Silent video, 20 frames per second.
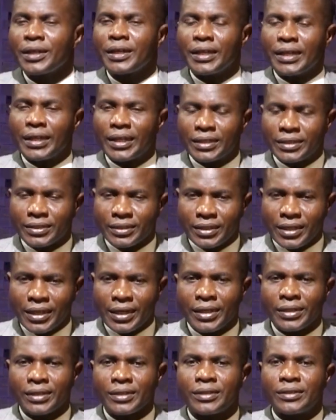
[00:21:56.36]
Yes,
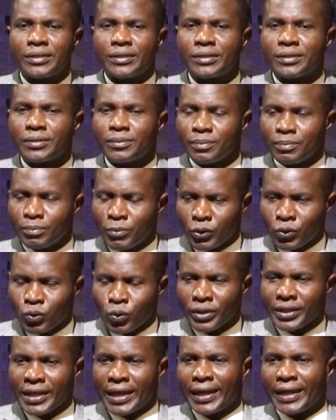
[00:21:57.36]
and but
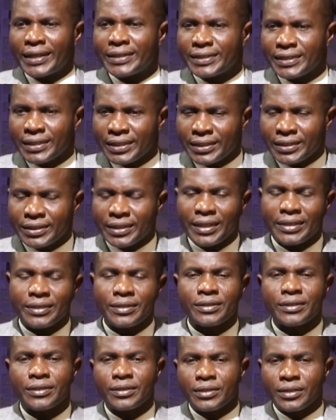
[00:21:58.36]
what I can see is that
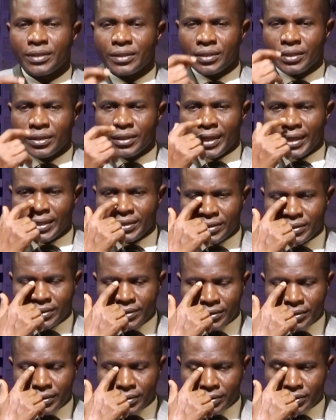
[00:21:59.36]

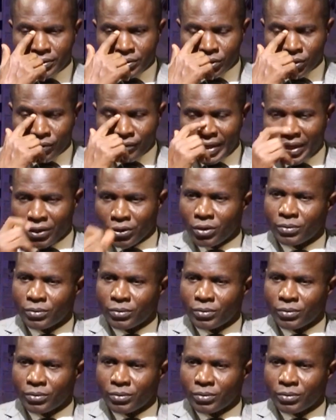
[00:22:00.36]
stuff that